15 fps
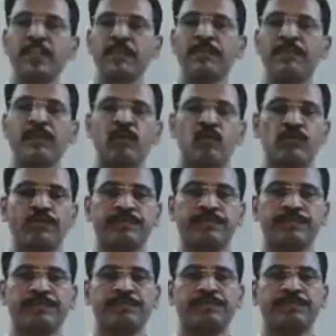number 2,
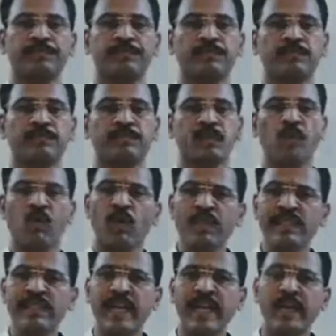what is
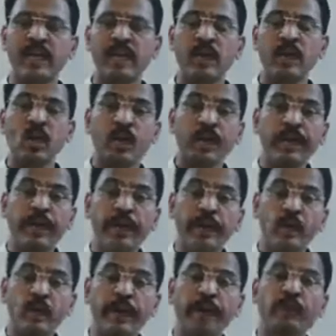that? We
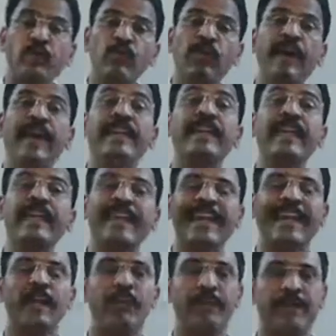are going to write that
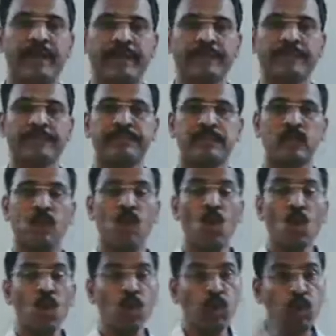AP,
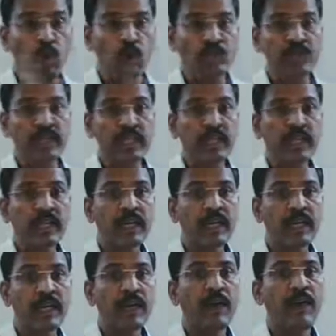whose
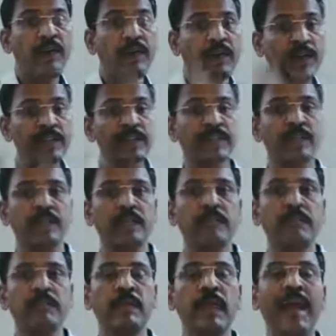first
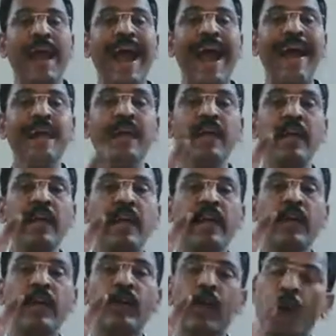term and
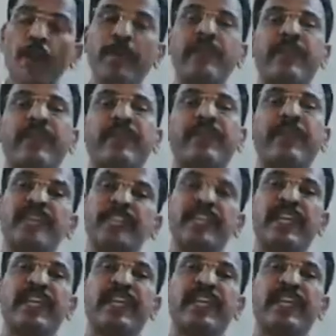common difference D